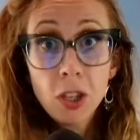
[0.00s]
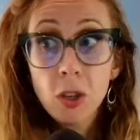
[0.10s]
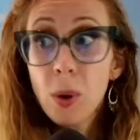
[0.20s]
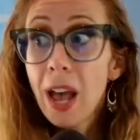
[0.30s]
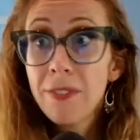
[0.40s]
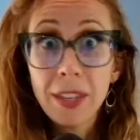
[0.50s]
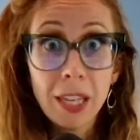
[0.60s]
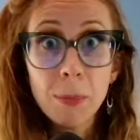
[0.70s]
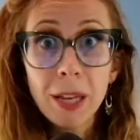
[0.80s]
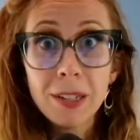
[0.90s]
you have
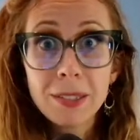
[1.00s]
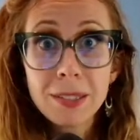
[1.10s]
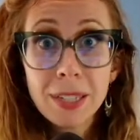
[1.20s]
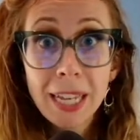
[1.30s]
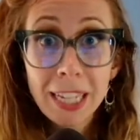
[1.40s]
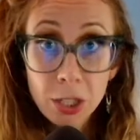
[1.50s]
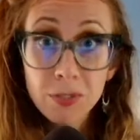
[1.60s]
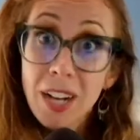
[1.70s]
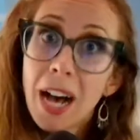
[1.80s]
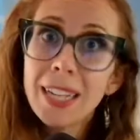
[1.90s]

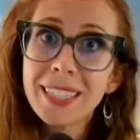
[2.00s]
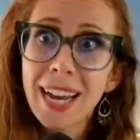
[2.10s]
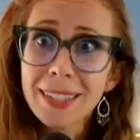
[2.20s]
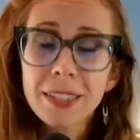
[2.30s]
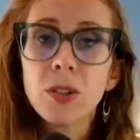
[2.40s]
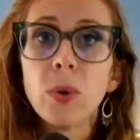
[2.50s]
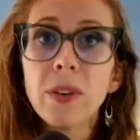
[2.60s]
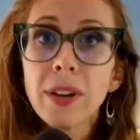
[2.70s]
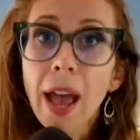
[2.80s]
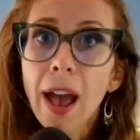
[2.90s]
contacts that don't
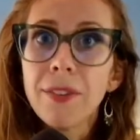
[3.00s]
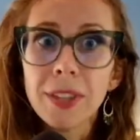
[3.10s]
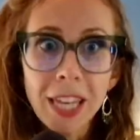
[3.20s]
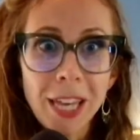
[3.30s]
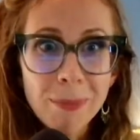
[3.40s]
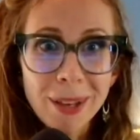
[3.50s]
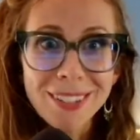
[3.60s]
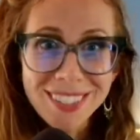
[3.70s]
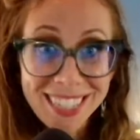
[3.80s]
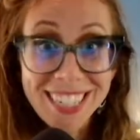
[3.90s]
even have
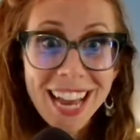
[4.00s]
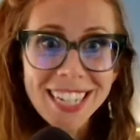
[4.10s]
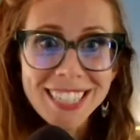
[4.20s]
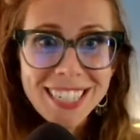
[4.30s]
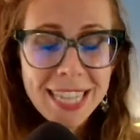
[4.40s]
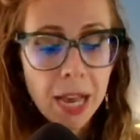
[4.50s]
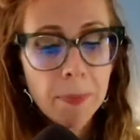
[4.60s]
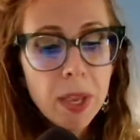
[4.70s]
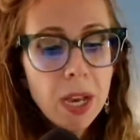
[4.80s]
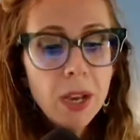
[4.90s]
emails connected to them.
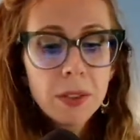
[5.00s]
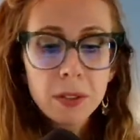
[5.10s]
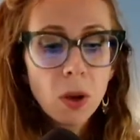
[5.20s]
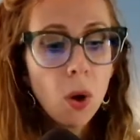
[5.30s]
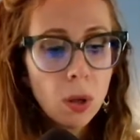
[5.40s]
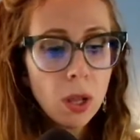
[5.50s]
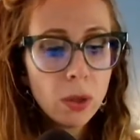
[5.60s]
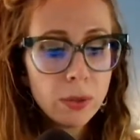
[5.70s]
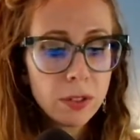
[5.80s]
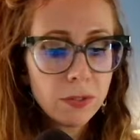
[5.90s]
There's a whole
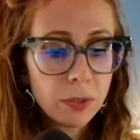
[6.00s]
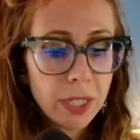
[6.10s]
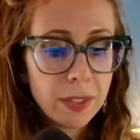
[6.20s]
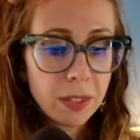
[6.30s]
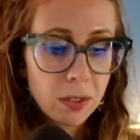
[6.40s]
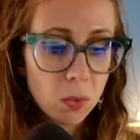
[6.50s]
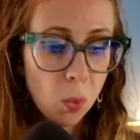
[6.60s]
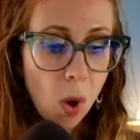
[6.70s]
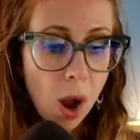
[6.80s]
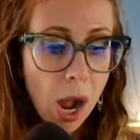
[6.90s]
host of reasons
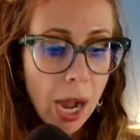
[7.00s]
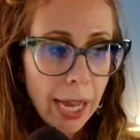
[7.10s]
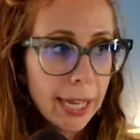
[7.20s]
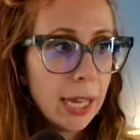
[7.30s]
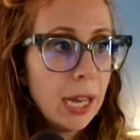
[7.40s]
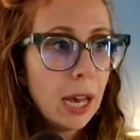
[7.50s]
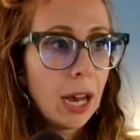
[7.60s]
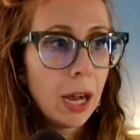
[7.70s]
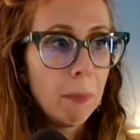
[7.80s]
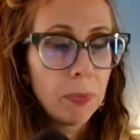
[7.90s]
why
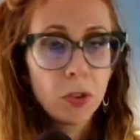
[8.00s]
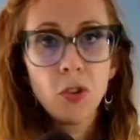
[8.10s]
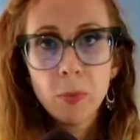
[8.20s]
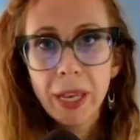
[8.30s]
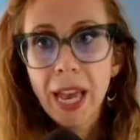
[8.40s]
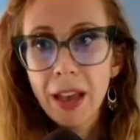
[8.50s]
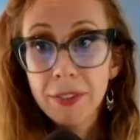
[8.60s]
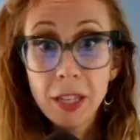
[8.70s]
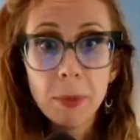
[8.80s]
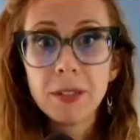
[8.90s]
you may have
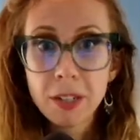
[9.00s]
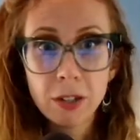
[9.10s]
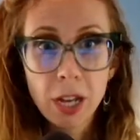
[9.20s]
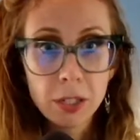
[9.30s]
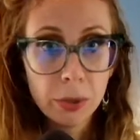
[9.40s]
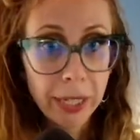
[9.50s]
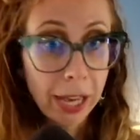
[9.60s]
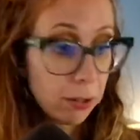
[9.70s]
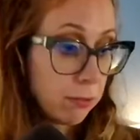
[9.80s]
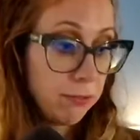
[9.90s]
emails that are not going
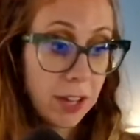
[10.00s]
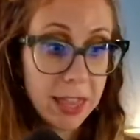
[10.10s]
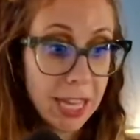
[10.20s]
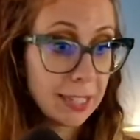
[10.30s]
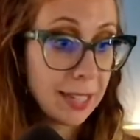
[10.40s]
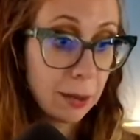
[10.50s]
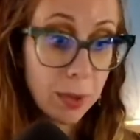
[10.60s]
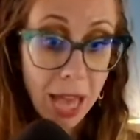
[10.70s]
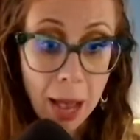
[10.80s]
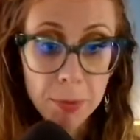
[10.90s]
out. Fun things like with
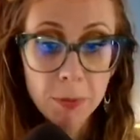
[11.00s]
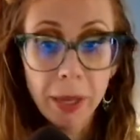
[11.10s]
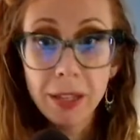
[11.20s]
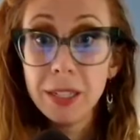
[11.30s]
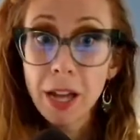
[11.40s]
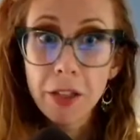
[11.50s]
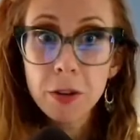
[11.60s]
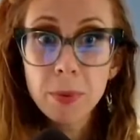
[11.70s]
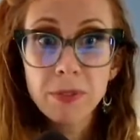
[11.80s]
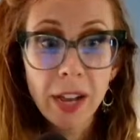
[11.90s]
Apple Mail and other
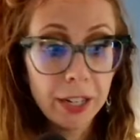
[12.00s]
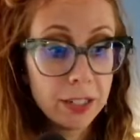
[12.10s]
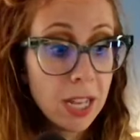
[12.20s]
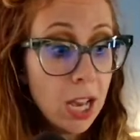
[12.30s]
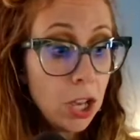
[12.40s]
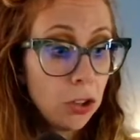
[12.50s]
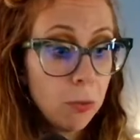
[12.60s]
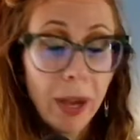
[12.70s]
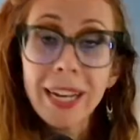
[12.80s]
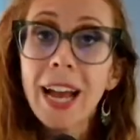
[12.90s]
providers, you
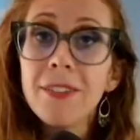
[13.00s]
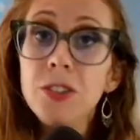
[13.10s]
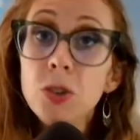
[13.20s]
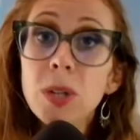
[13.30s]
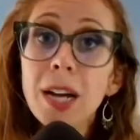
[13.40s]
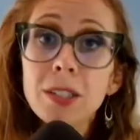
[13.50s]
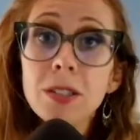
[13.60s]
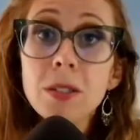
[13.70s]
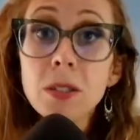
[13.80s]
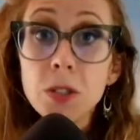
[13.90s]
might have do not
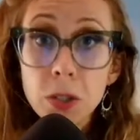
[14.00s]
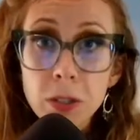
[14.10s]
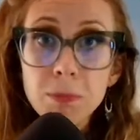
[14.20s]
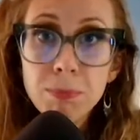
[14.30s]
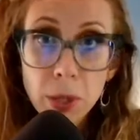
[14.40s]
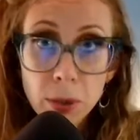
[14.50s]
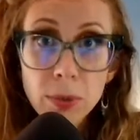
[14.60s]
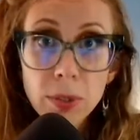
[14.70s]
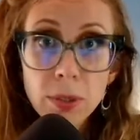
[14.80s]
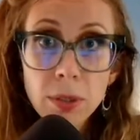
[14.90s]
disturb mode